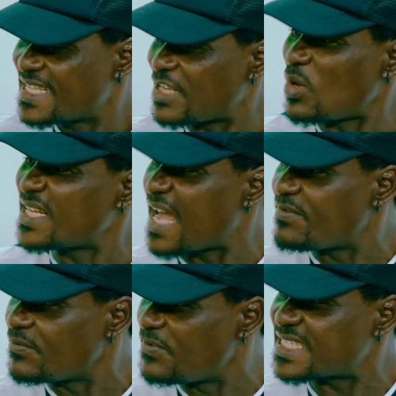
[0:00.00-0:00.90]
That's why they have
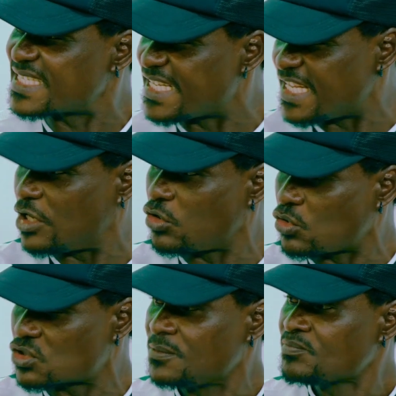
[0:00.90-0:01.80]
invested a
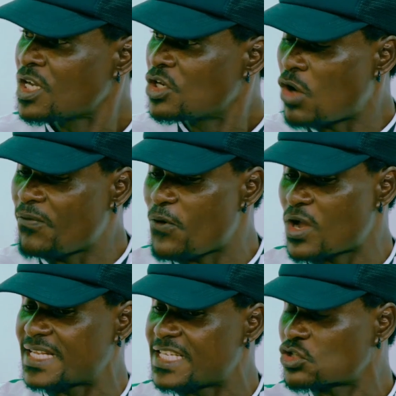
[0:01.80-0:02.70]
lot. Don't
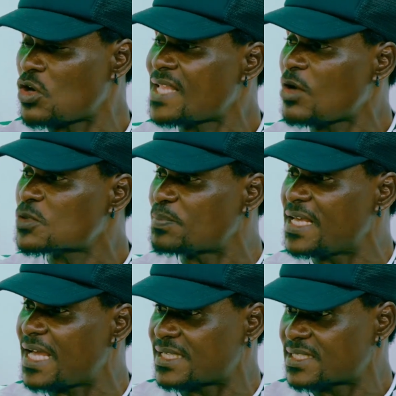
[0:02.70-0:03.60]
forget the Sundowns
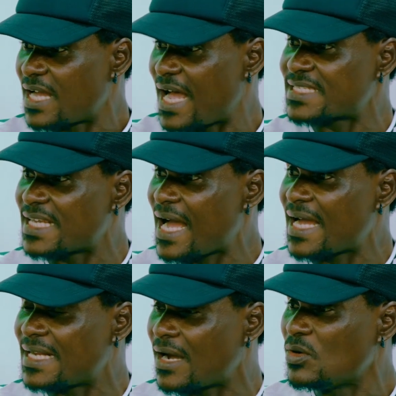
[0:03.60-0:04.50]
players, as they
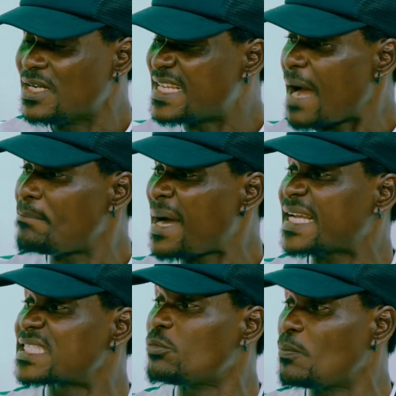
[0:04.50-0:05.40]
are now, they are
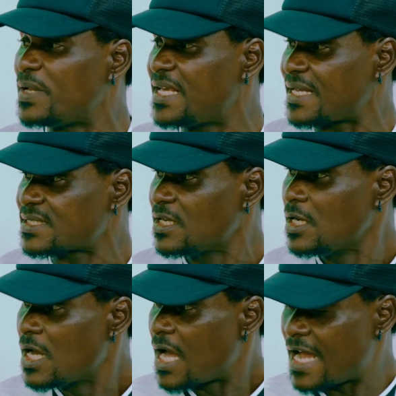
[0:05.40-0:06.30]
marketable players.
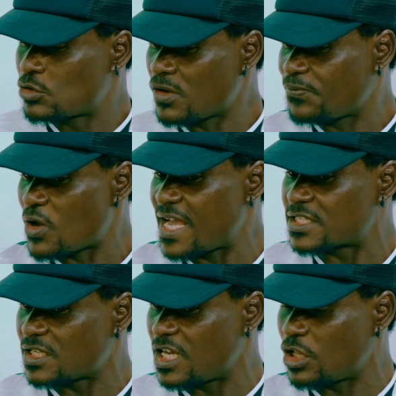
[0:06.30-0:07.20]
And don't
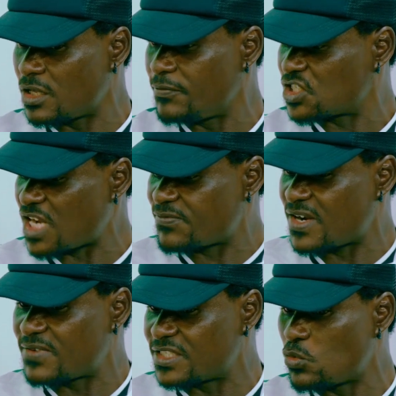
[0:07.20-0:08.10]
forget, if you check
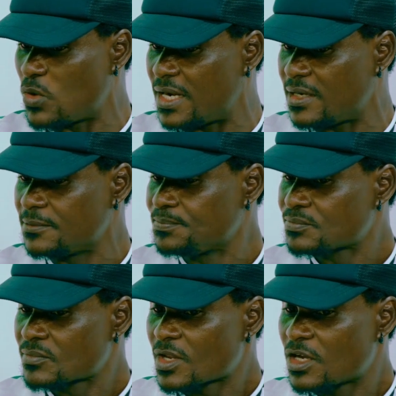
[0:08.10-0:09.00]
very, very well,
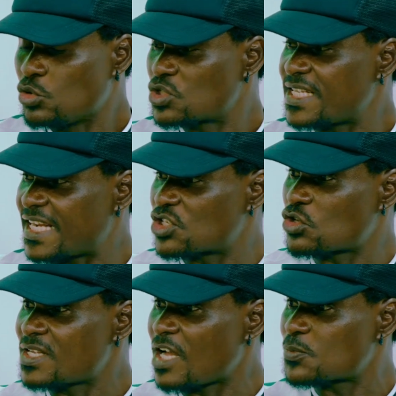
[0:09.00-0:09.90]
you see that the
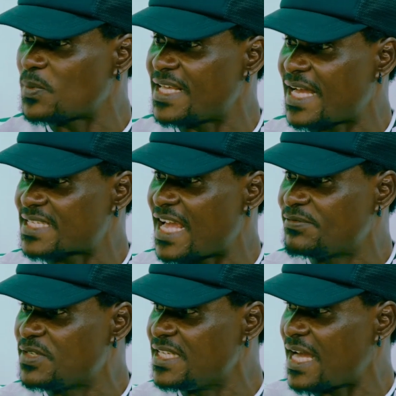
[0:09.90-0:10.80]
Sundowns players
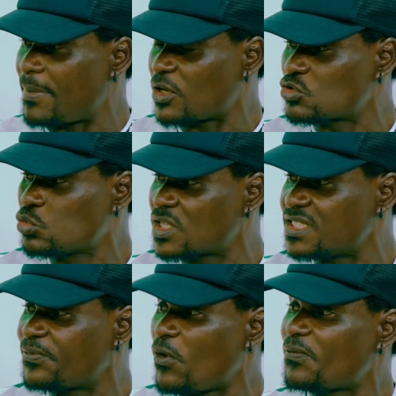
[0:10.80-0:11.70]
every year, about 2,
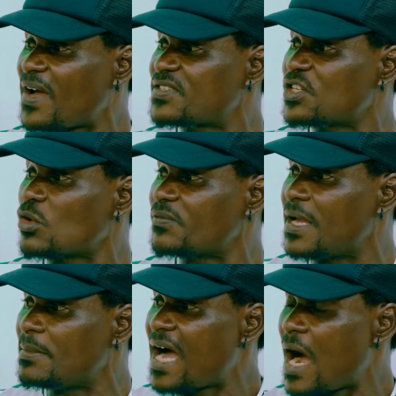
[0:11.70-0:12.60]
3, 4, 5, 6 of
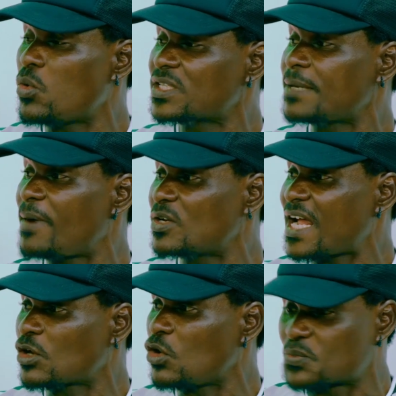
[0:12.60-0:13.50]
them are wanted by
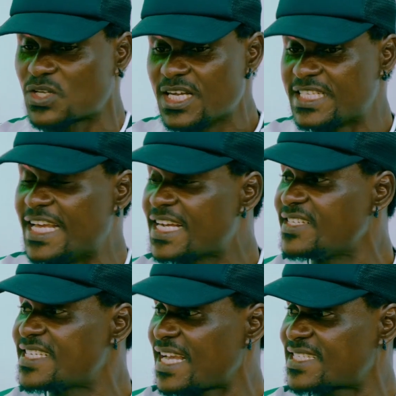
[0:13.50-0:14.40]
other clubs. They
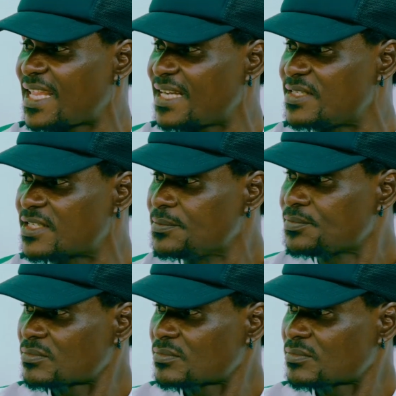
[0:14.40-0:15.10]
increase their salaries.